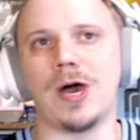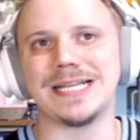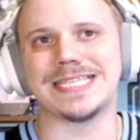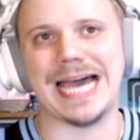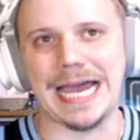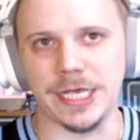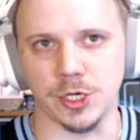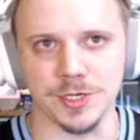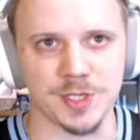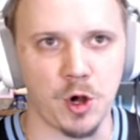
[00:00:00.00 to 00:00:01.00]
Juan
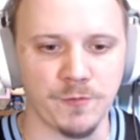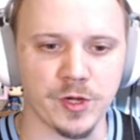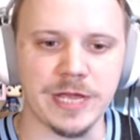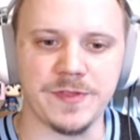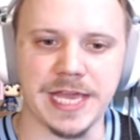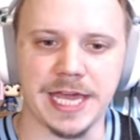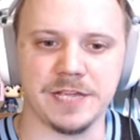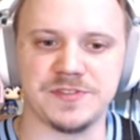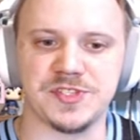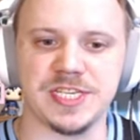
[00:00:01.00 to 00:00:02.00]
Tigers over in the
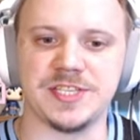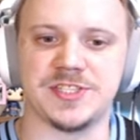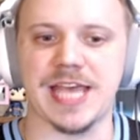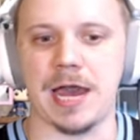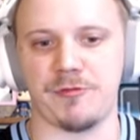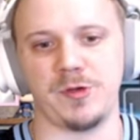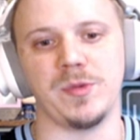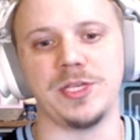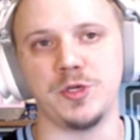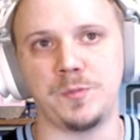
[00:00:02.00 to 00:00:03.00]
NFC South, and
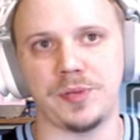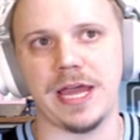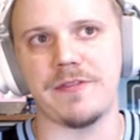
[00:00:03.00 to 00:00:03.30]
we do play